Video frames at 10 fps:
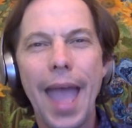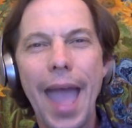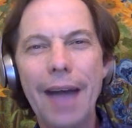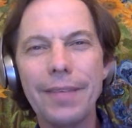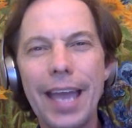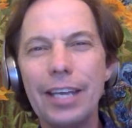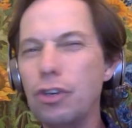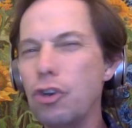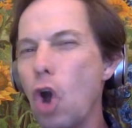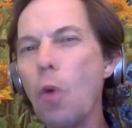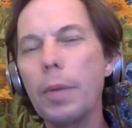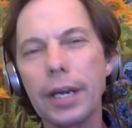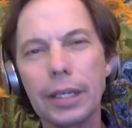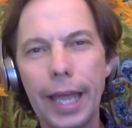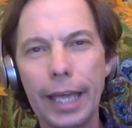have a
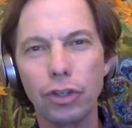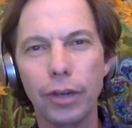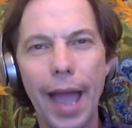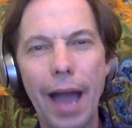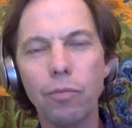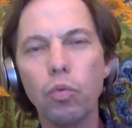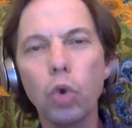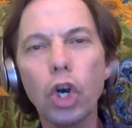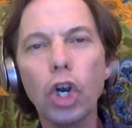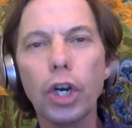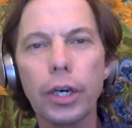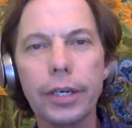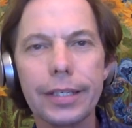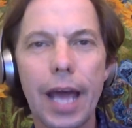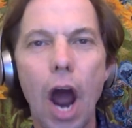nomenclature, have
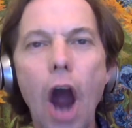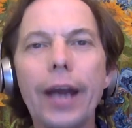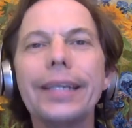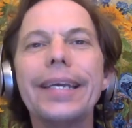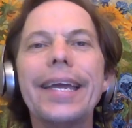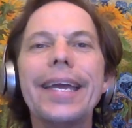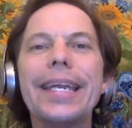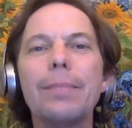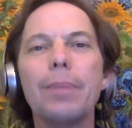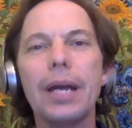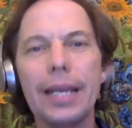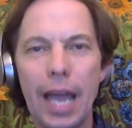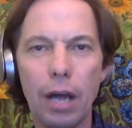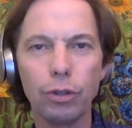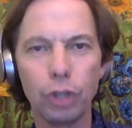words that hardly anybody
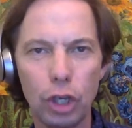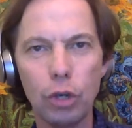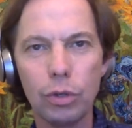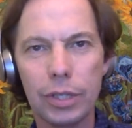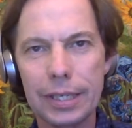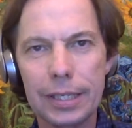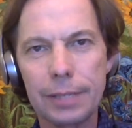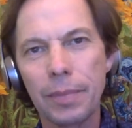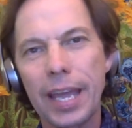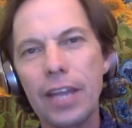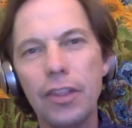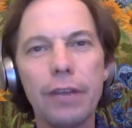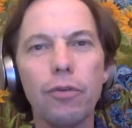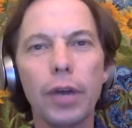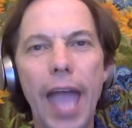else uses in their
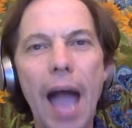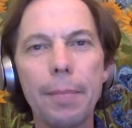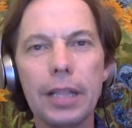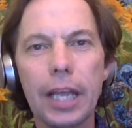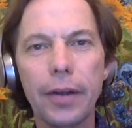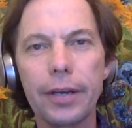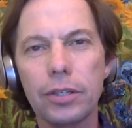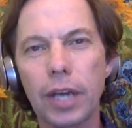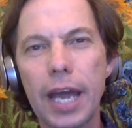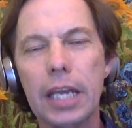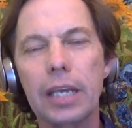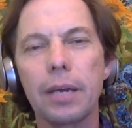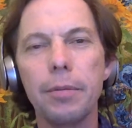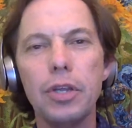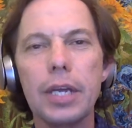vocabulary to kind of
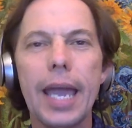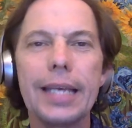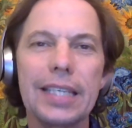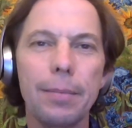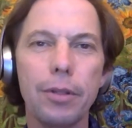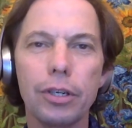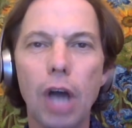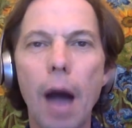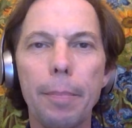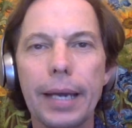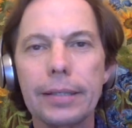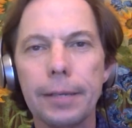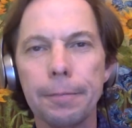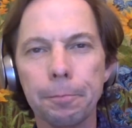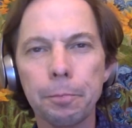communicate some of their topics,
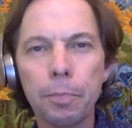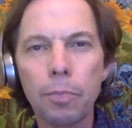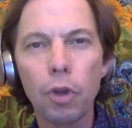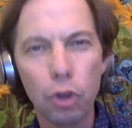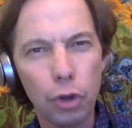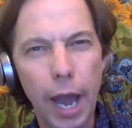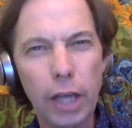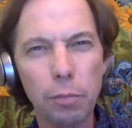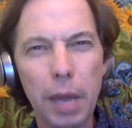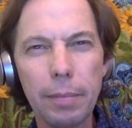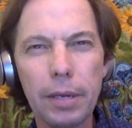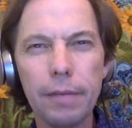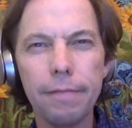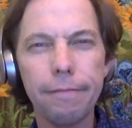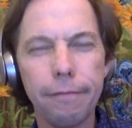and you guys may
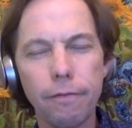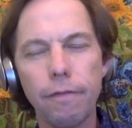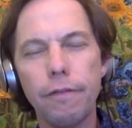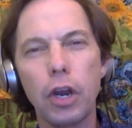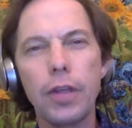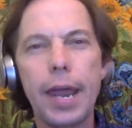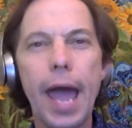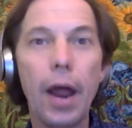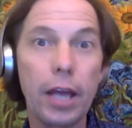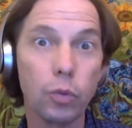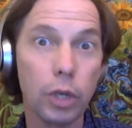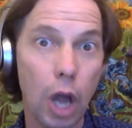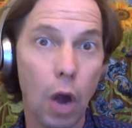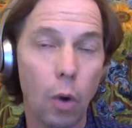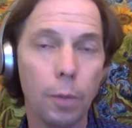be figuring that out as we
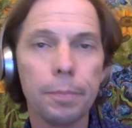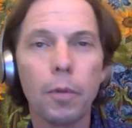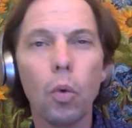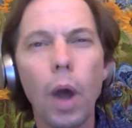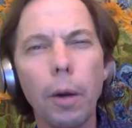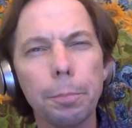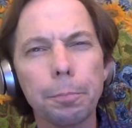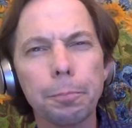go. Well,